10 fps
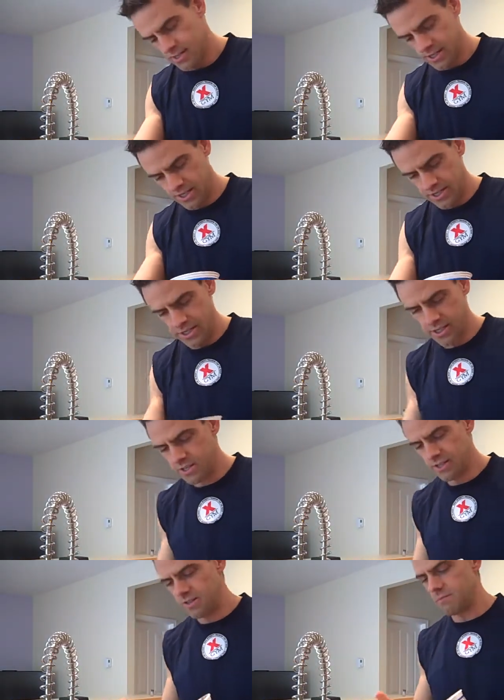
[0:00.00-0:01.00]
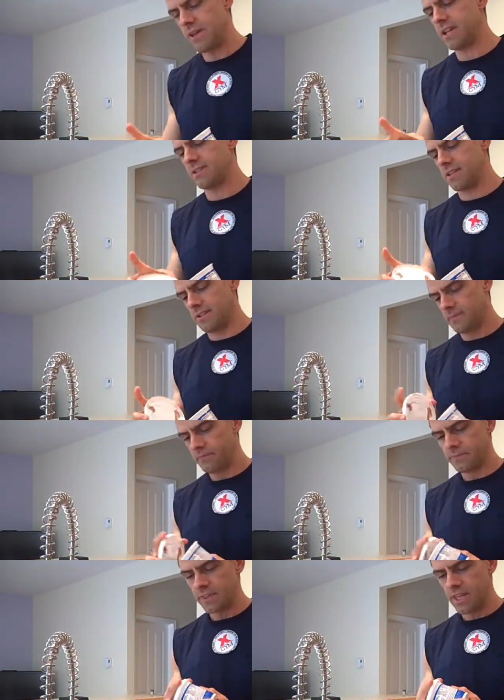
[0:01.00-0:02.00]
it's just amazing.
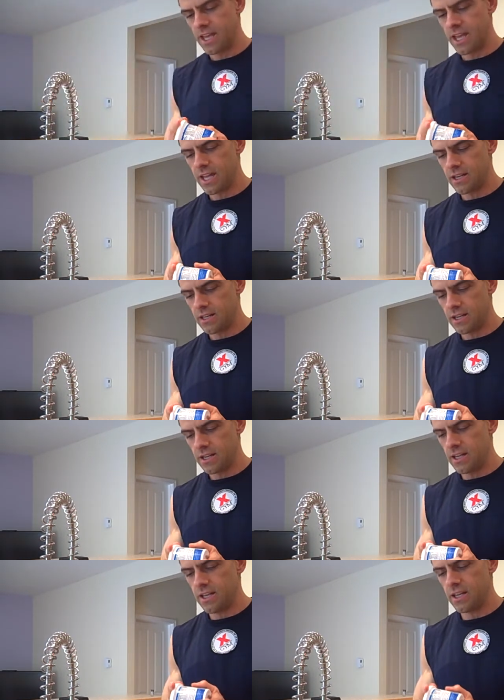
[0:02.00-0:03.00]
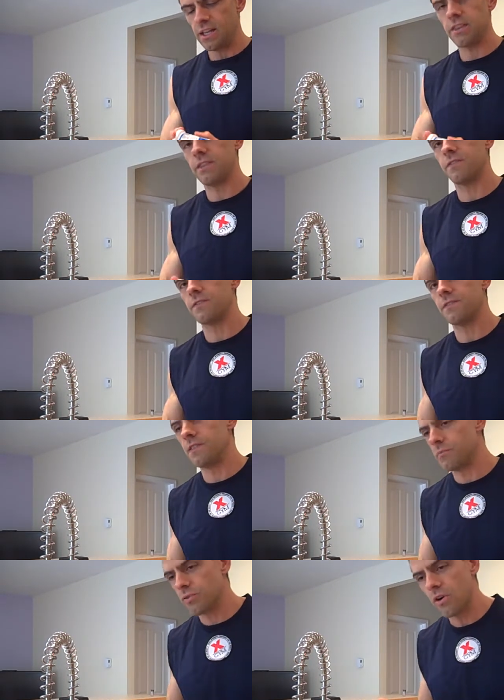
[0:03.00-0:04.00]
And
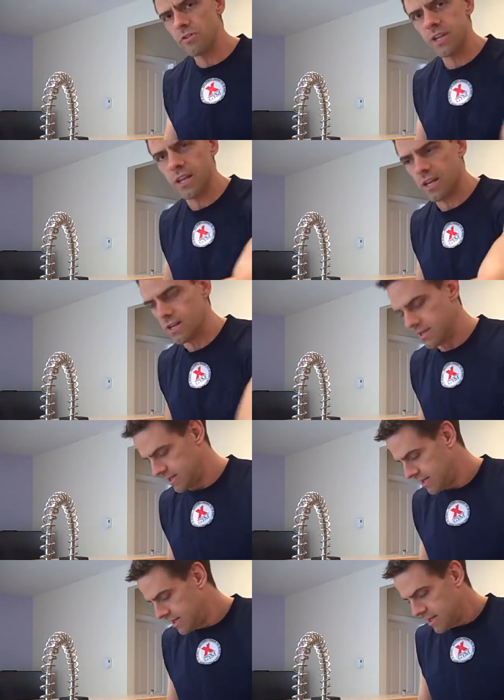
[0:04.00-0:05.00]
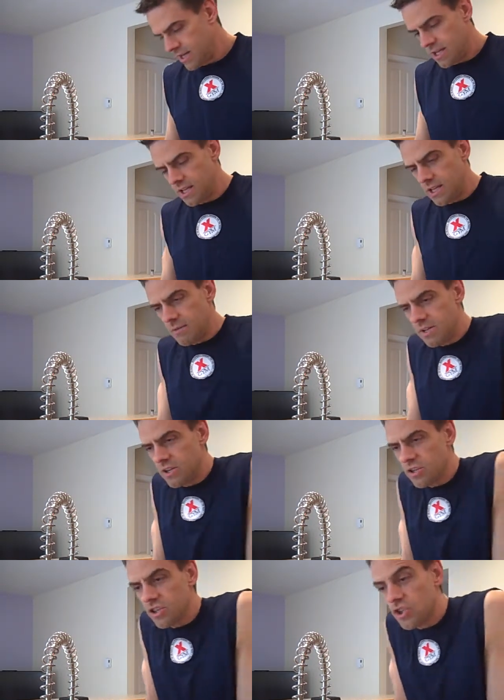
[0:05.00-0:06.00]
the protein, I mean,
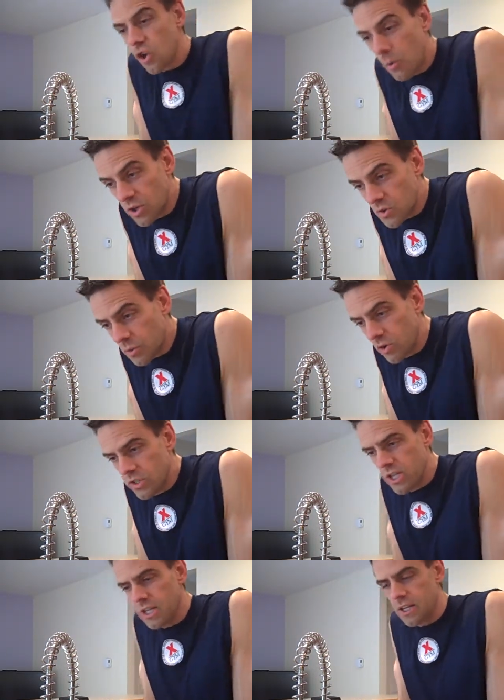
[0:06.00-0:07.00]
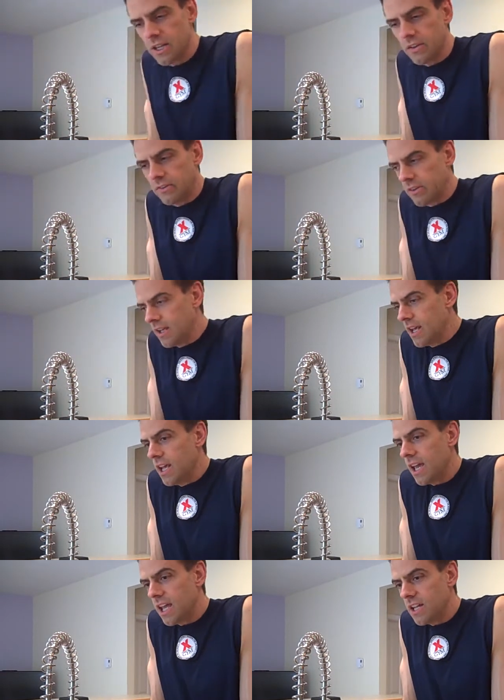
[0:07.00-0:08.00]
there's so much protein in this,
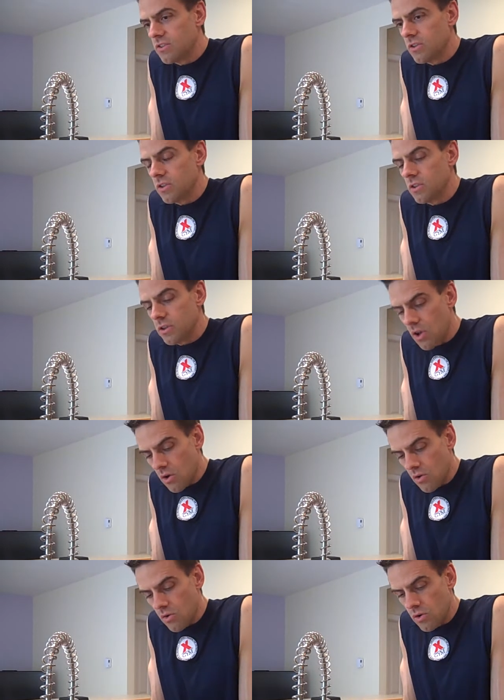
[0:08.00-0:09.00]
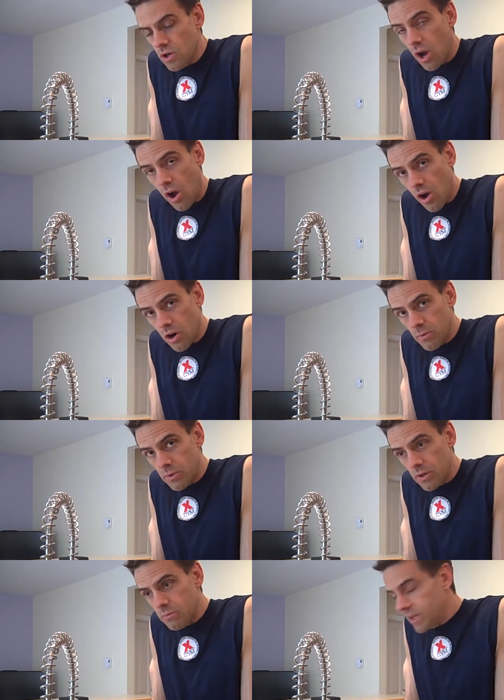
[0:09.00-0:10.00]
and it's low carb
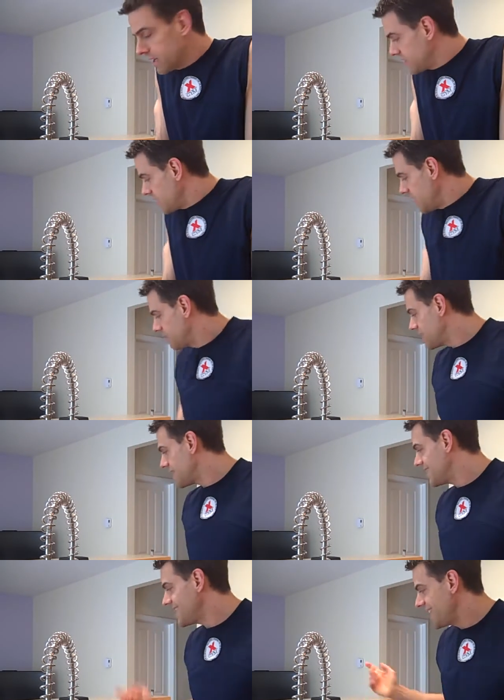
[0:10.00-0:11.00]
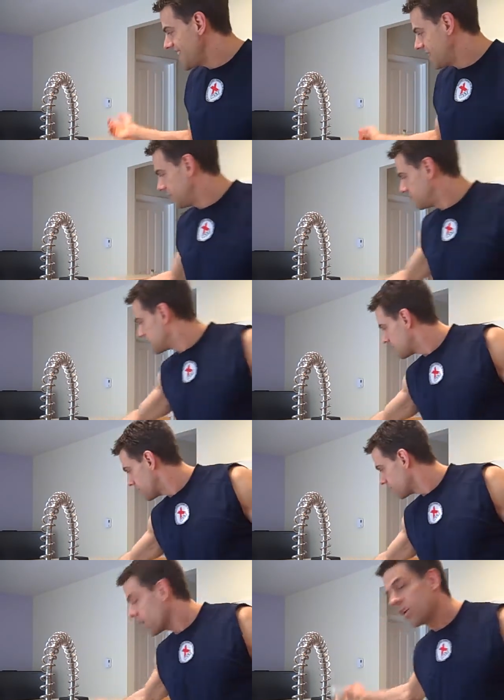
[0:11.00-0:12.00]
because even the nibs
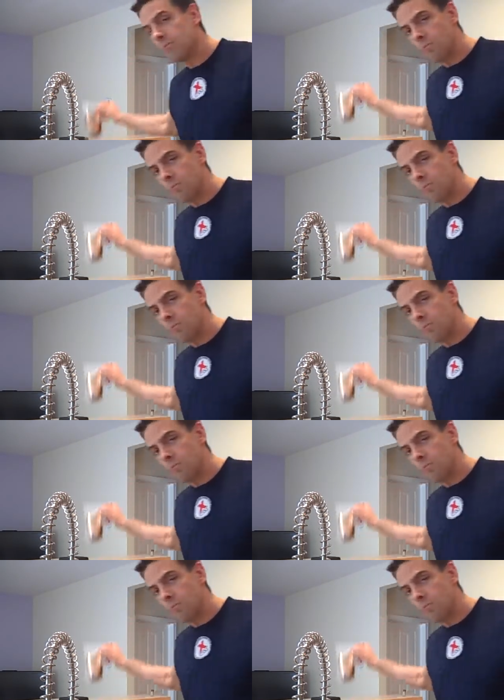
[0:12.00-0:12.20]
are